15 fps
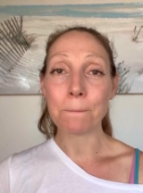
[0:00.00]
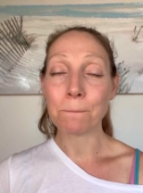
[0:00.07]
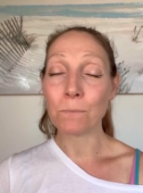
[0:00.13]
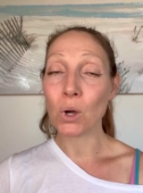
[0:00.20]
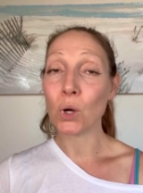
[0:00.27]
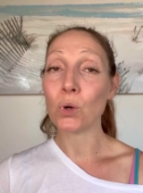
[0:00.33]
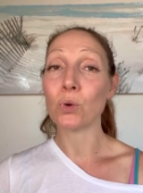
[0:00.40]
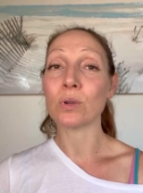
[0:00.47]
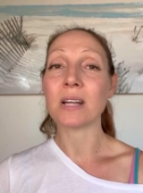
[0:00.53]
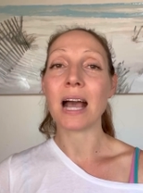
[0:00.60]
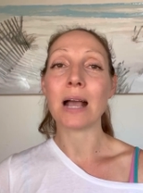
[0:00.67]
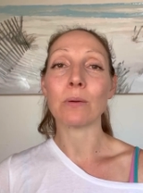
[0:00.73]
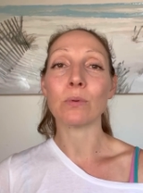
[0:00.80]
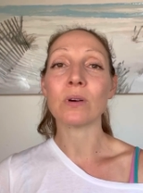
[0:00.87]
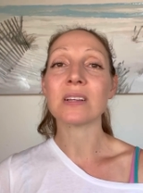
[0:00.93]
mode.
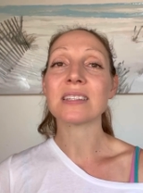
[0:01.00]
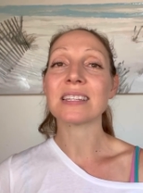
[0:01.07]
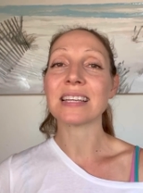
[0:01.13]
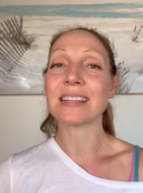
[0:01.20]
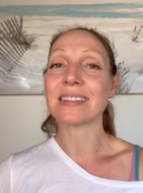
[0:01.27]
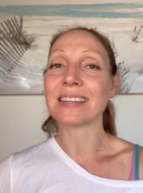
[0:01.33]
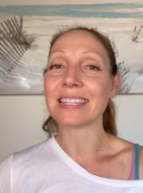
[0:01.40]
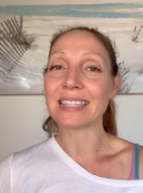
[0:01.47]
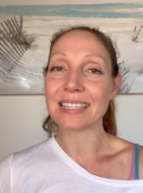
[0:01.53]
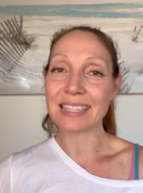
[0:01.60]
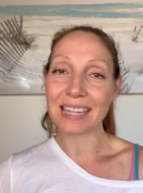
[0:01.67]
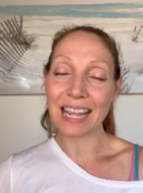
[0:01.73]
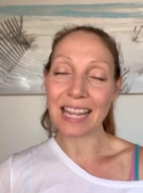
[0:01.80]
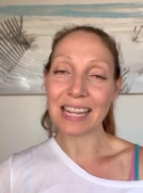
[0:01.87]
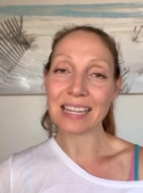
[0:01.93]
I was in the
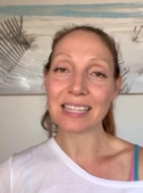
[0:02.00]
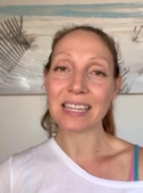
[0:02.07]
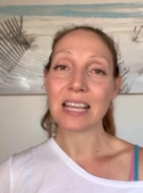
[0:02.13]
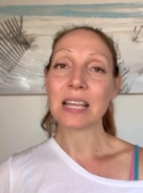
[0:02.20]
state